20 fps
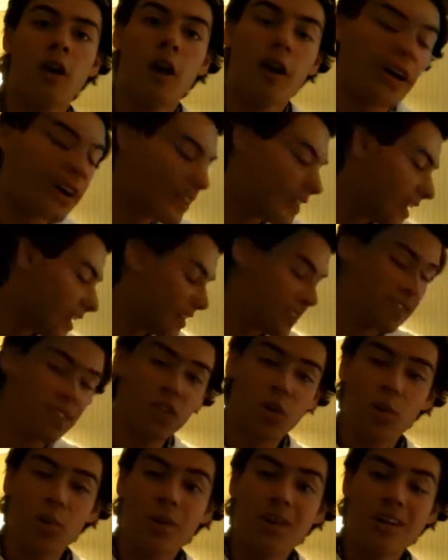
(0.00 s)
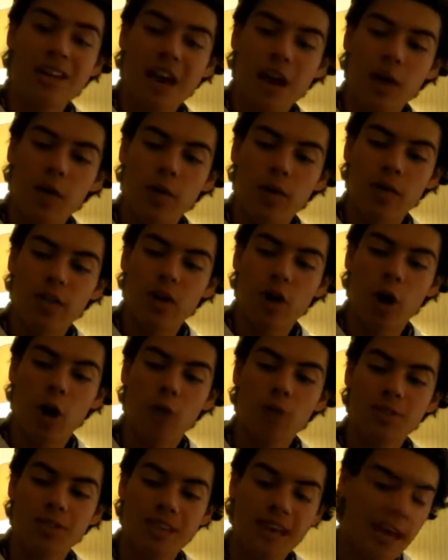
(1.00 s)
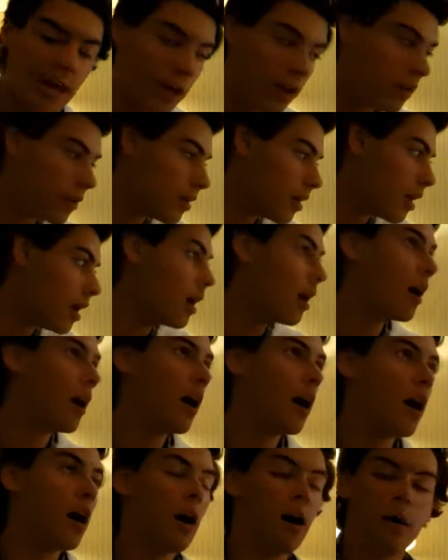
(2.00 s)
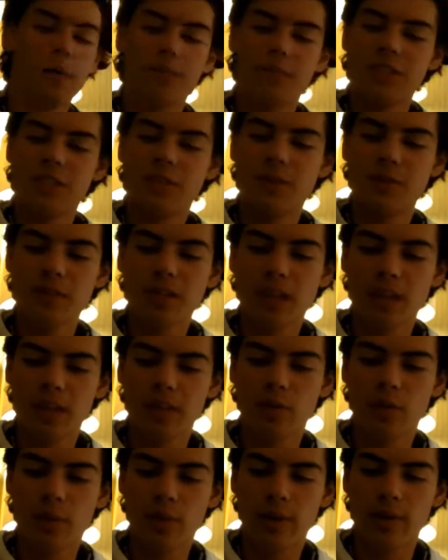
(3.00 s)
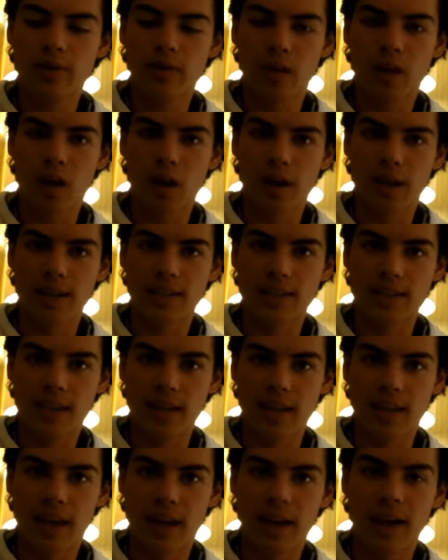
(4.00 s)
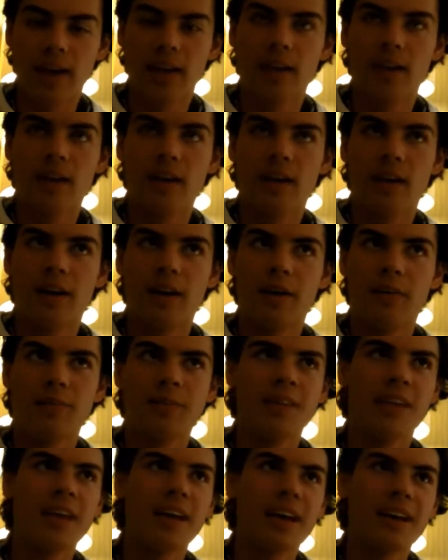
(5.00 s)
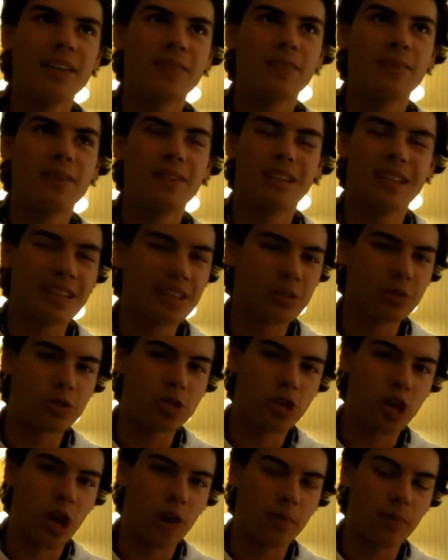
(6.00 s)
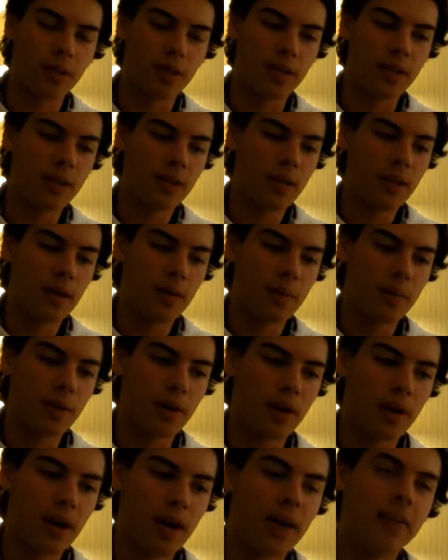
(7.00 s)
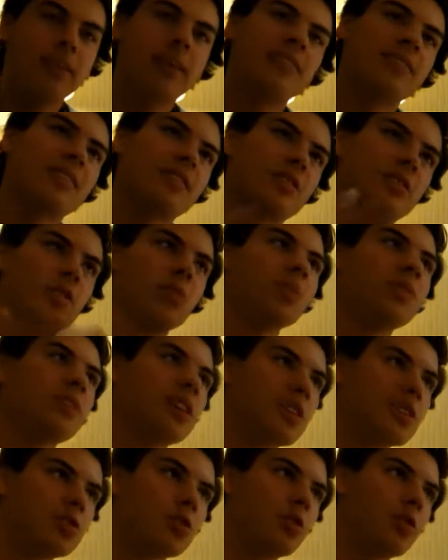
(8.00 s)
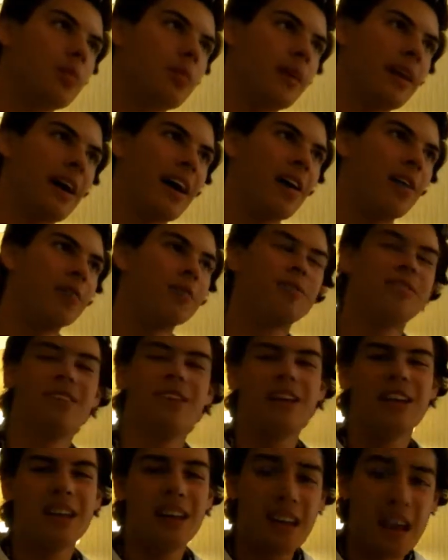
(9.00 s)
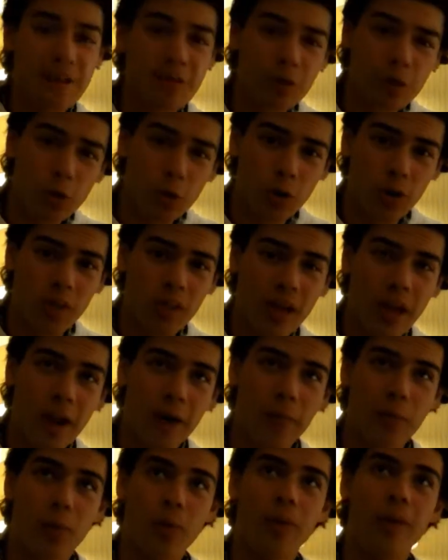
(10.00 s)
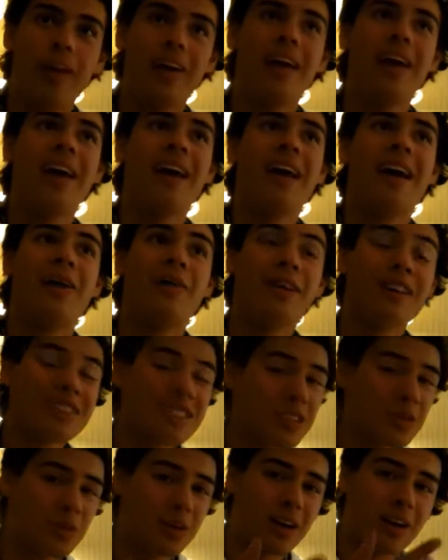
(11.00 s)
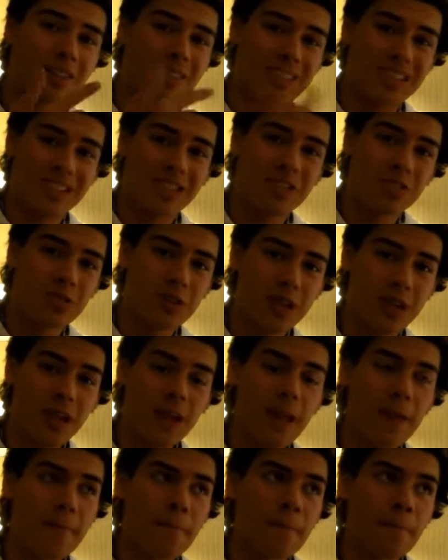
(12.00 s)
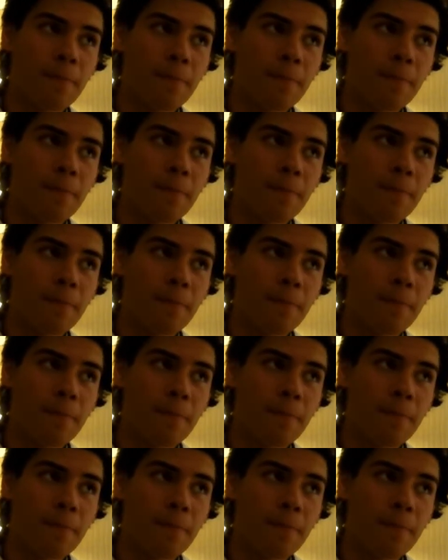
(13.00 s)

Alright guys, so we're now in the hotel. It's been kind of a weird vlog, I'd say that. Today has been a little choppy, but I guess I started with the intro in my house, never recorded the airport. We actually went out yesterday,